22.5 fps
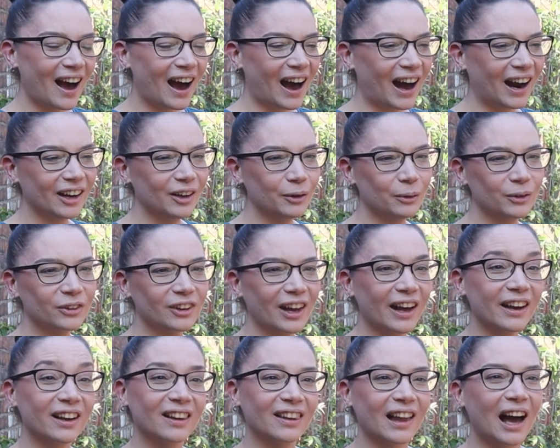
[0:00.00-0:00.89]
and it was
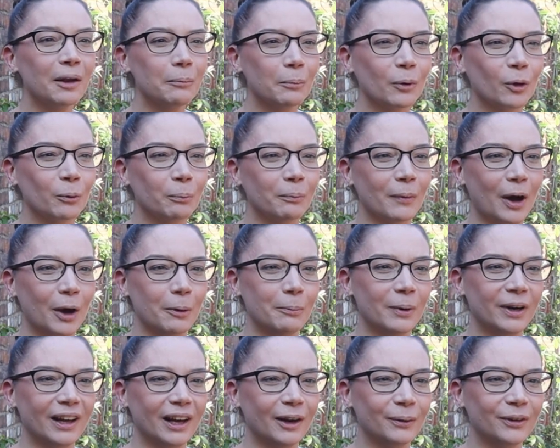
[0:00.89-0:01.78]
like a light bulb
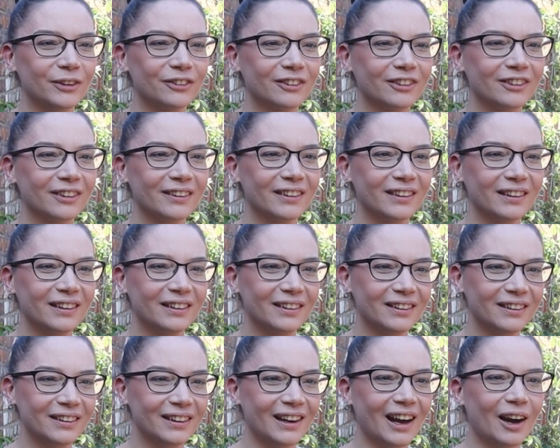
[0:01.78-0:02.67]
moment. It was,
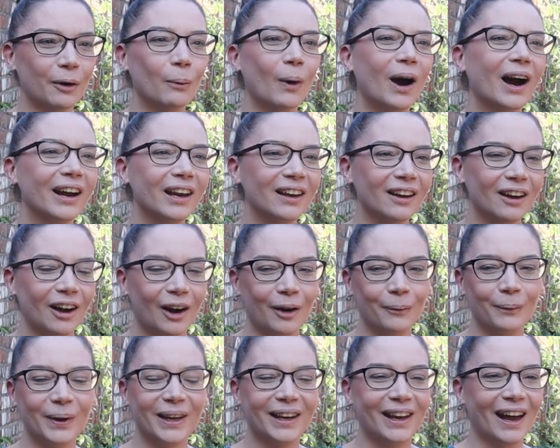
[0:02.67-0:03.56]
yeah, why
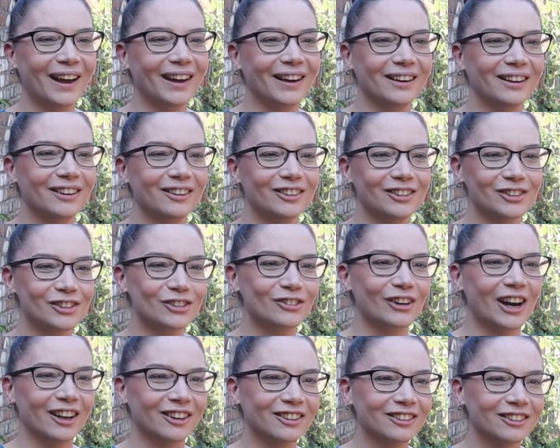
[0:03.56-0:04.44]
are we getting
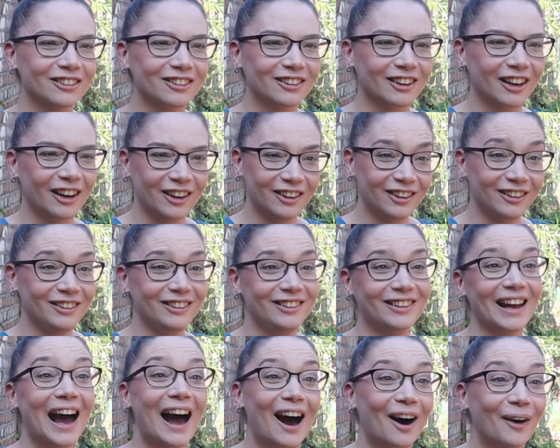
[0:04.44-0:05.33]
stressed
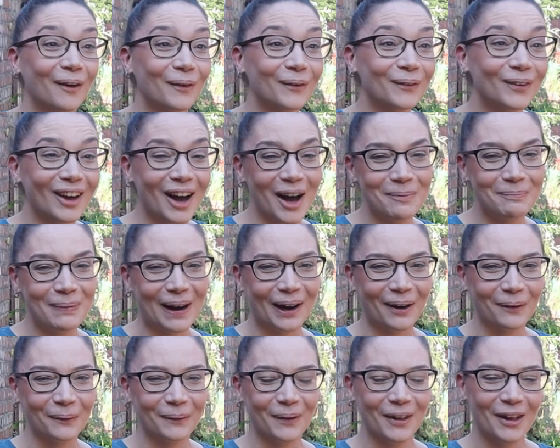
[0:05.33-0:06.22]
and down
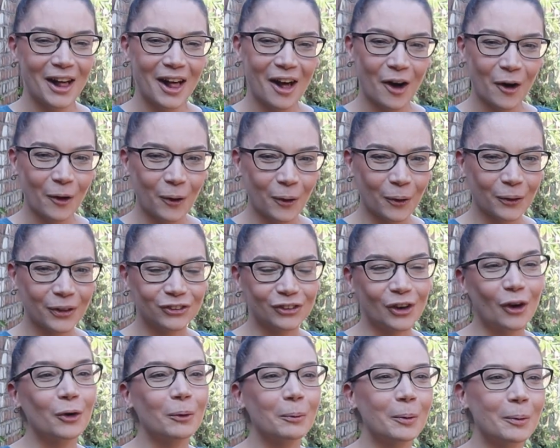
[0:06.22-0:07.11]
about all this
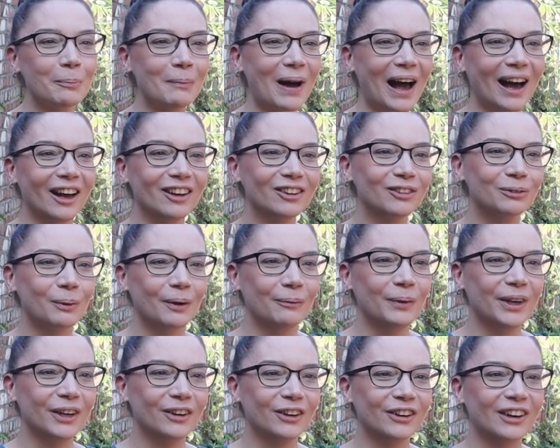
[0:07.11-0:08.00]
horrible mess
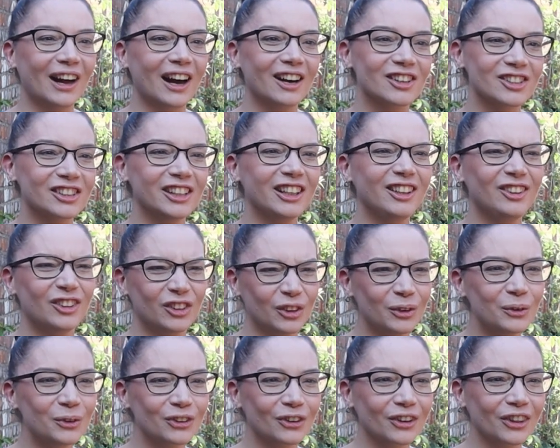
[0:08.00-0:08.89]
when we could actually
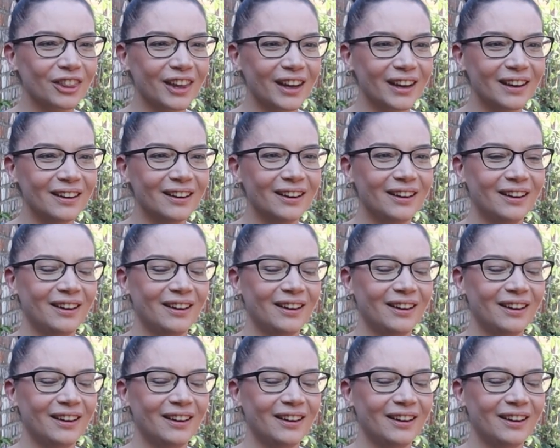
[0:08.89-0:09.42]
do something?